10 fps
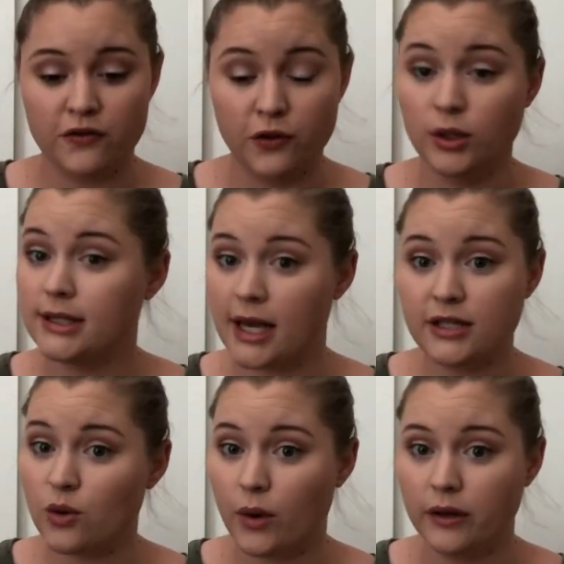
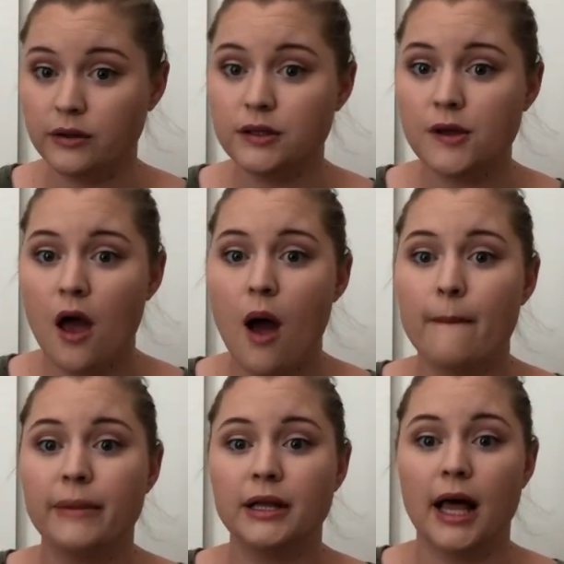full-size oils,
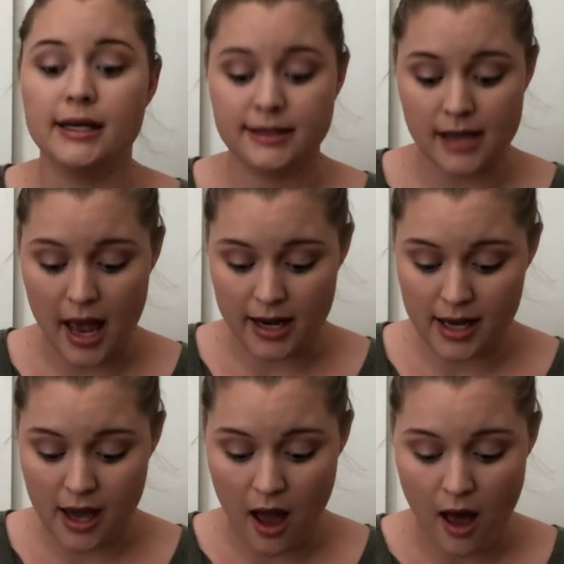plus
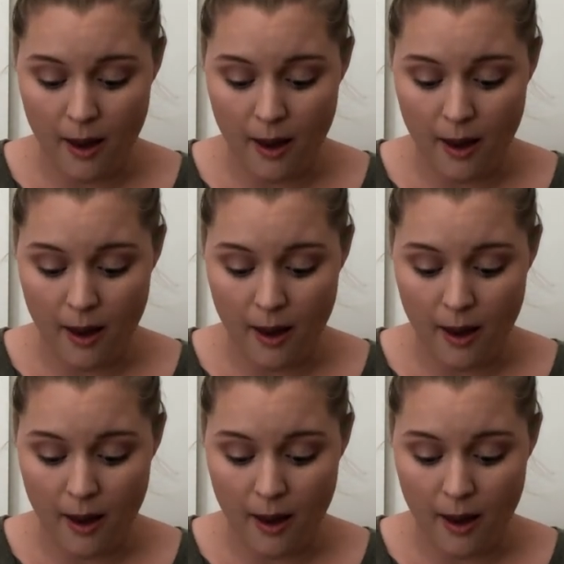any